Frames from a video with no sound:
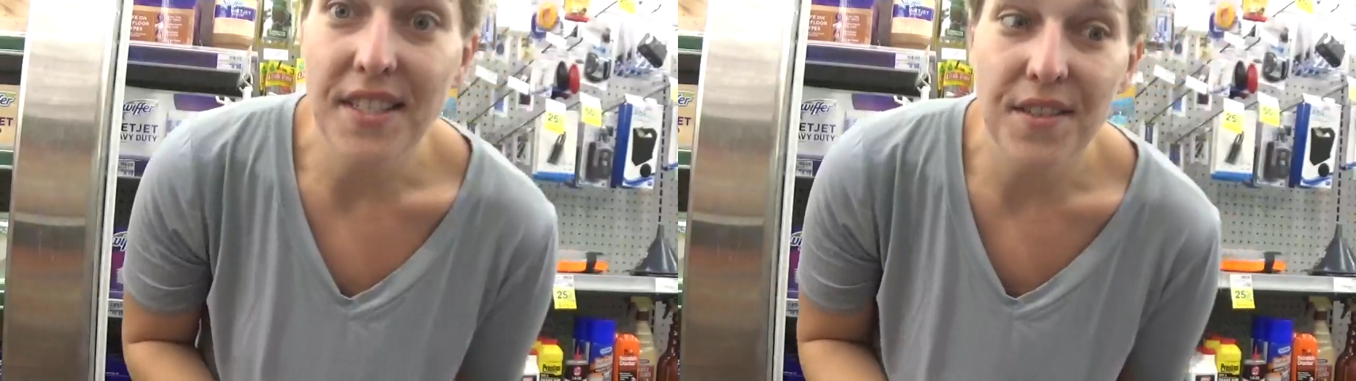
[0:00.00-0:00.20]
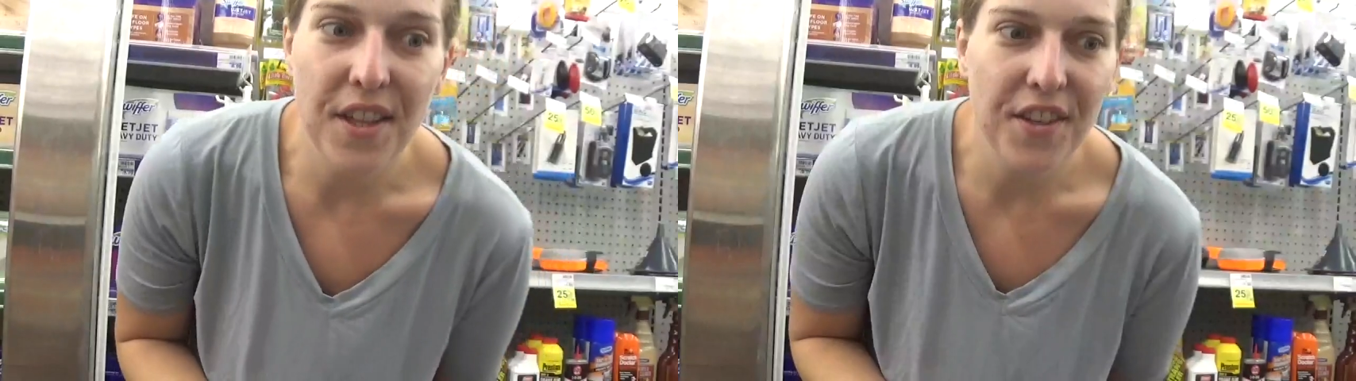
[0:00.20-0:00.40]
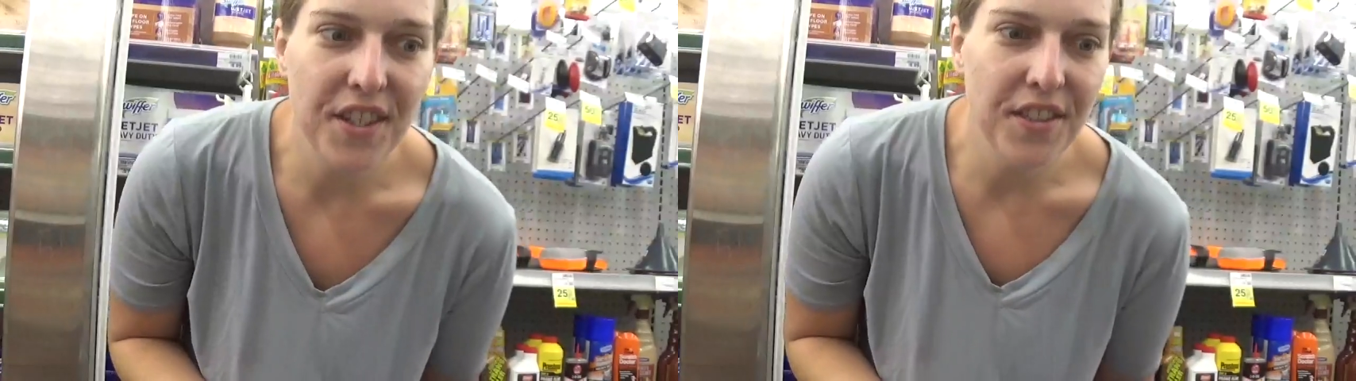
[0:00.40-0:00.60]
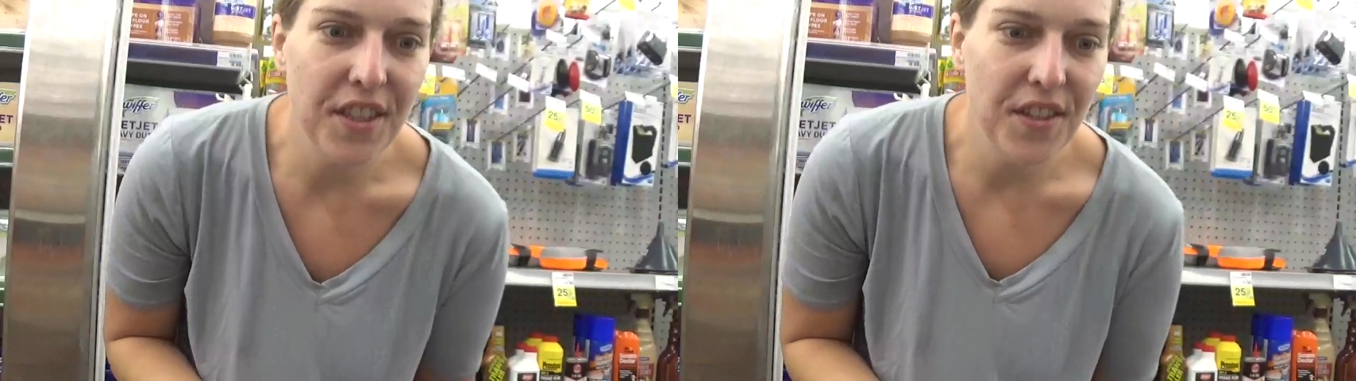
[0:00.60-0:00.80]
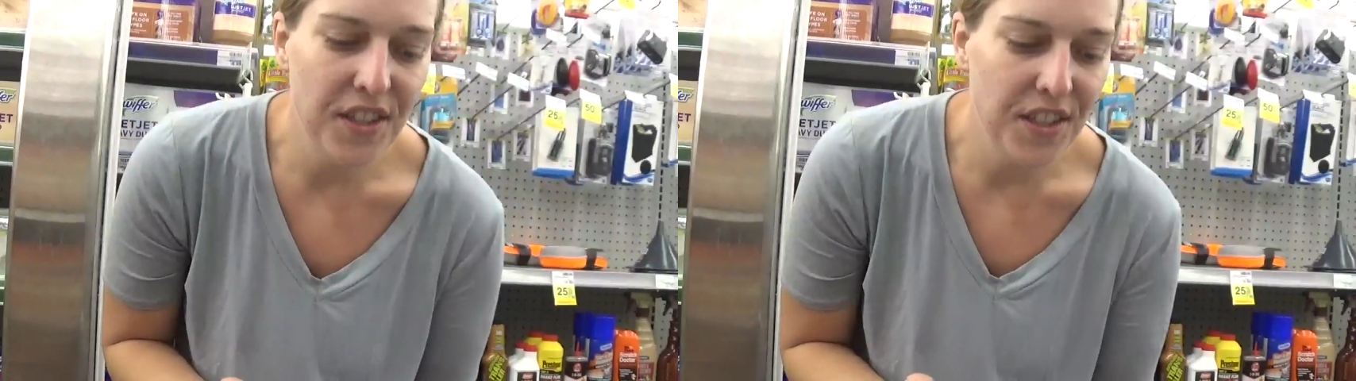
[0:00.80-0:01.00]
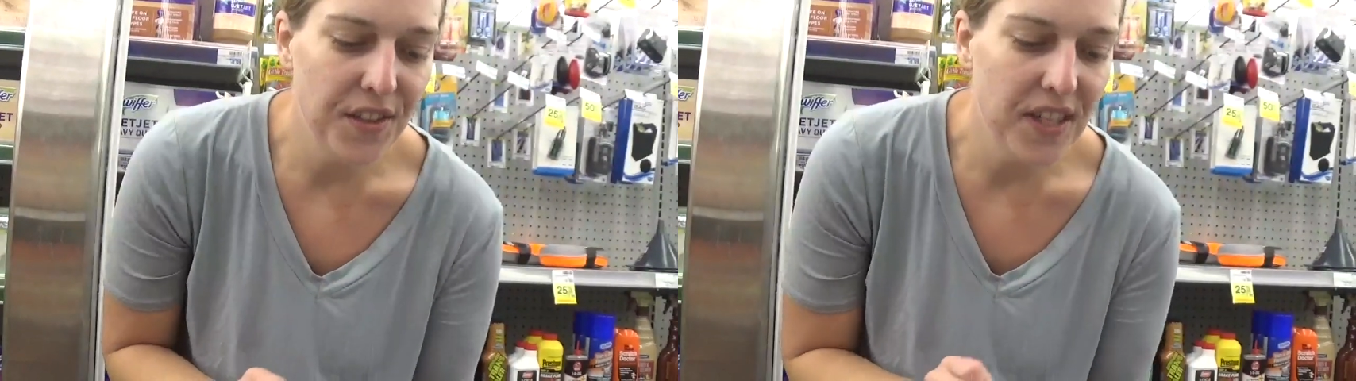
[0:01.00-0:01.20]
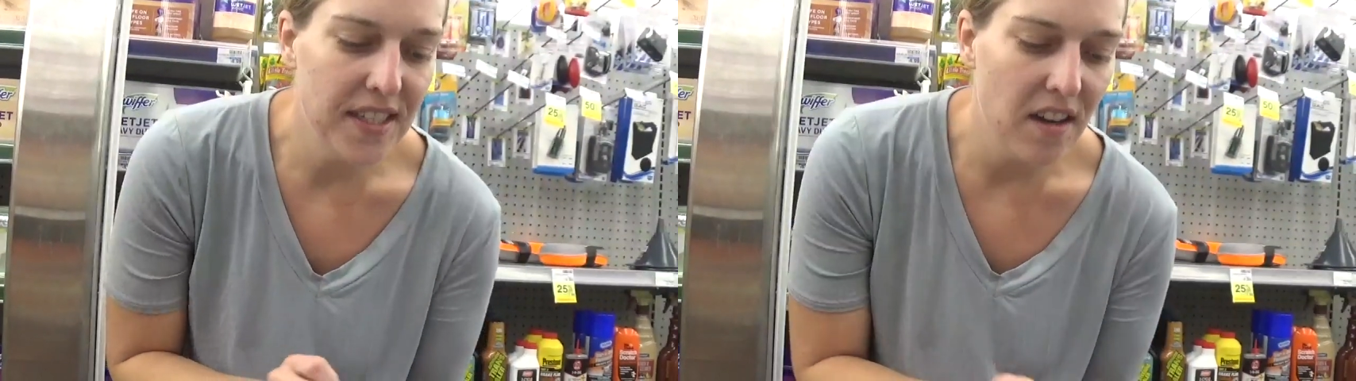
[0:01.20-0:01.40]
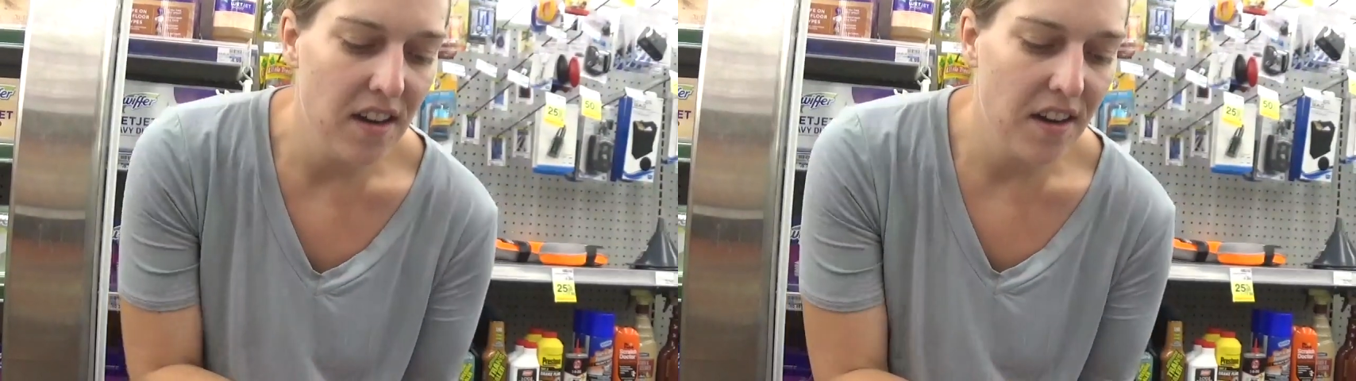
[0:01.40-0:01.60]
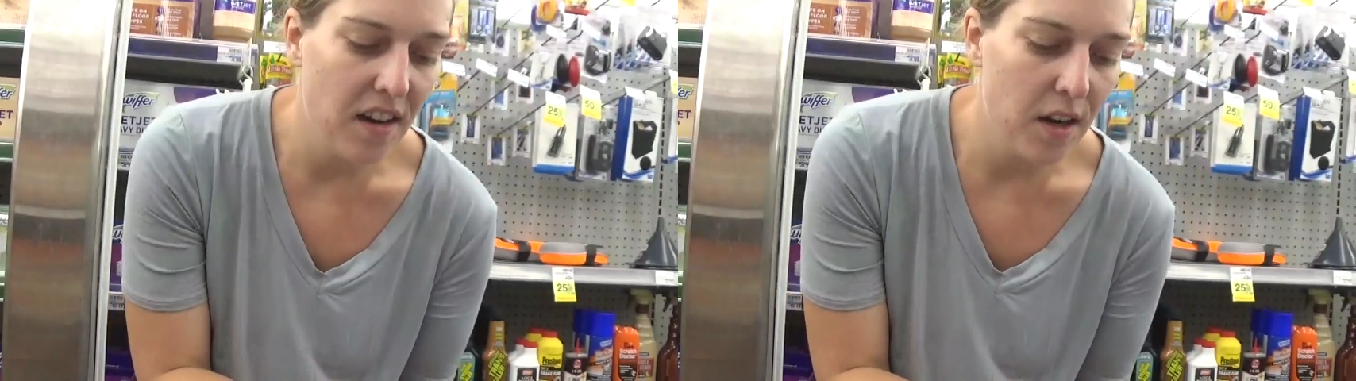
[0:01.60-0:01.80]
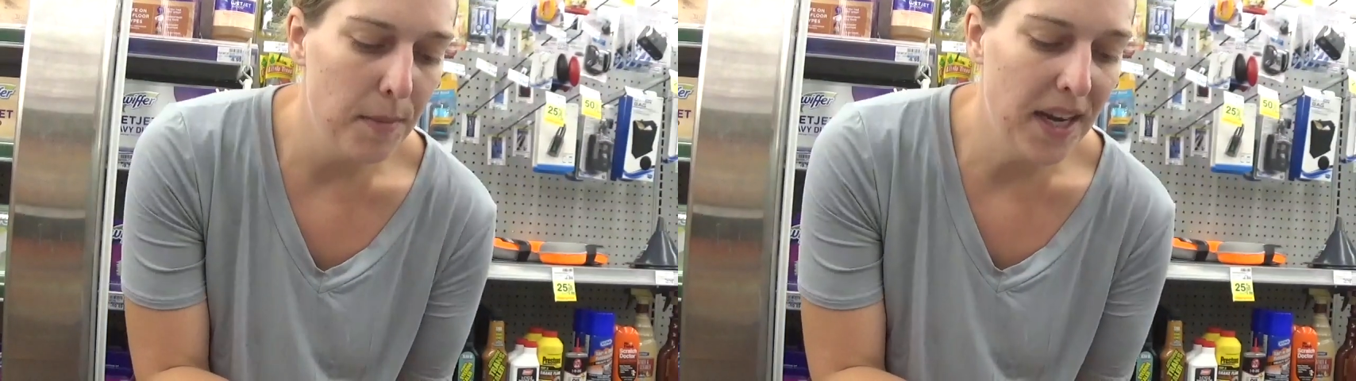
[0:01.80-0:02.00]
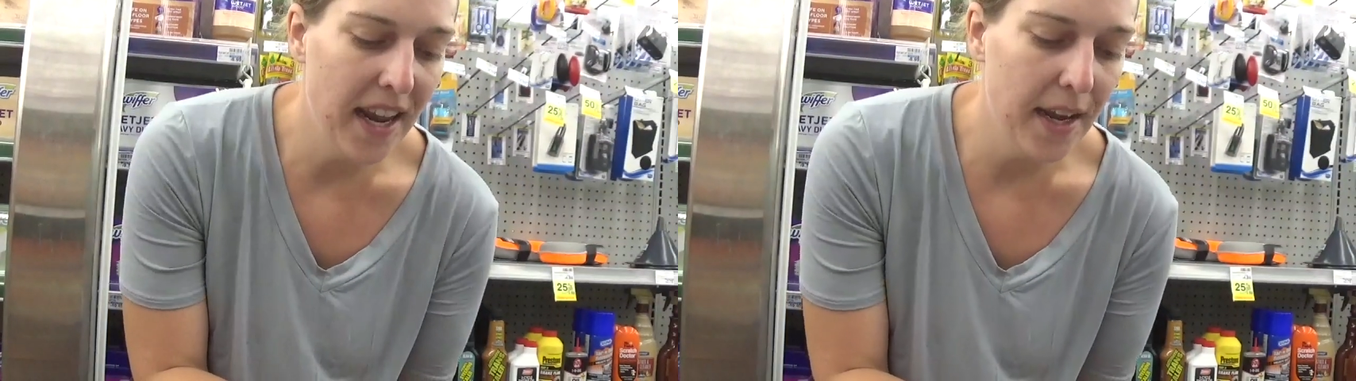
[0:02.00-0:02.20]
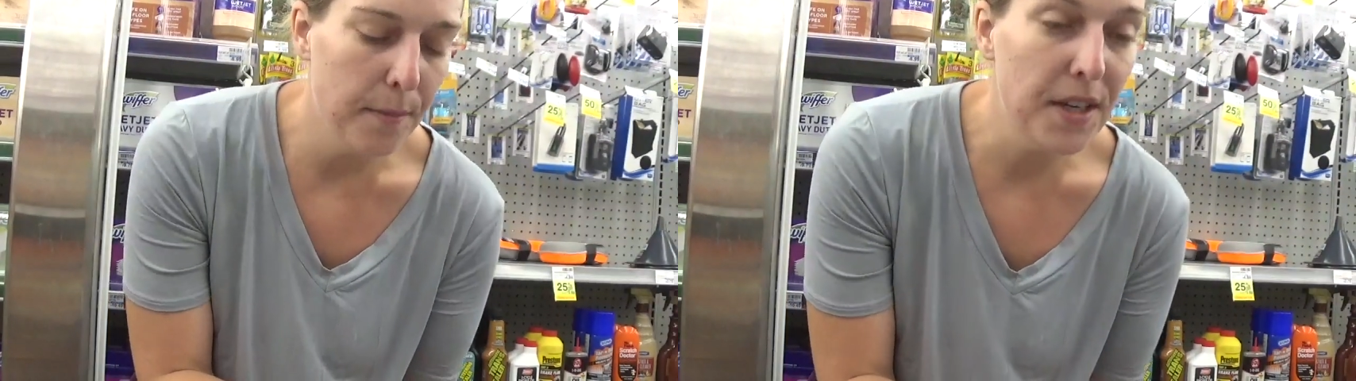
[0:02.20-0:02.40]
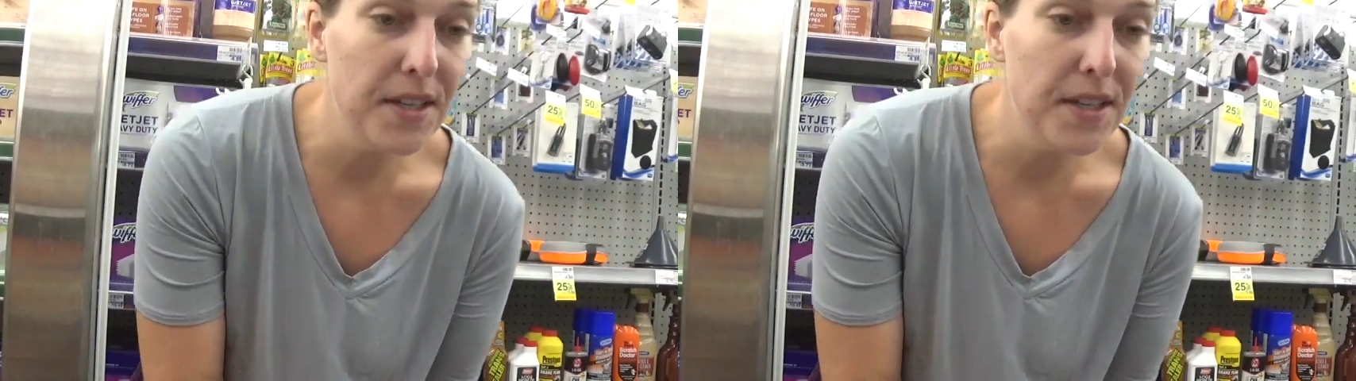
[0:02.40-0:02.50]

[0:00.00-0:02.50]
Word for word: So another deal you can do is on Arm & Hammer.